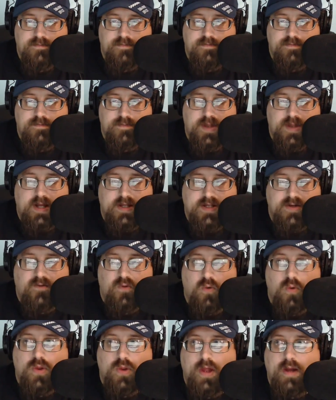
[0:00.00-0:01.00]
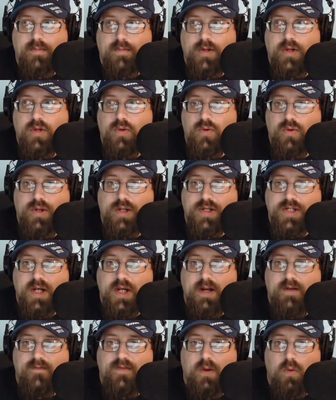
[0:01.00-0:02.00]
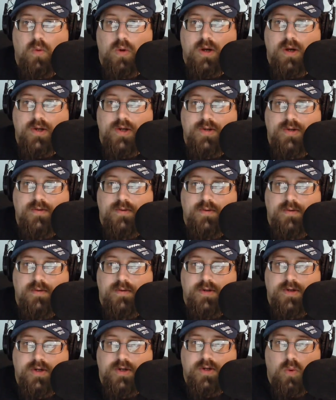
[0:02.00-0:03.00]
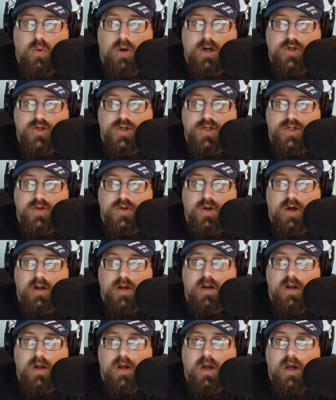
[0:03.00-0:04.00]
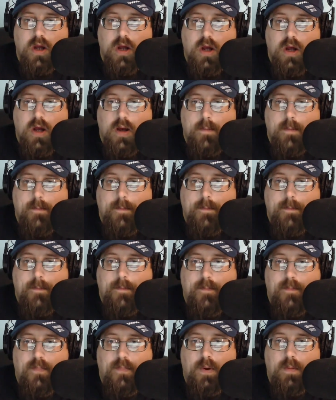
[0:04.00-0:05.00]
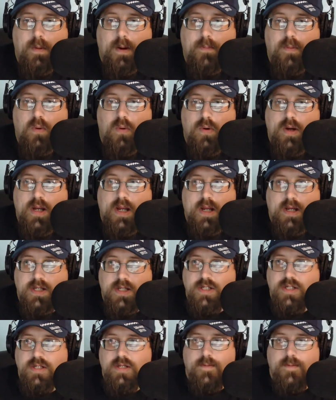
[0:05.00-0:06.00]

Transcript: that's for them to decide if they wanted to watch this or not. But my point is,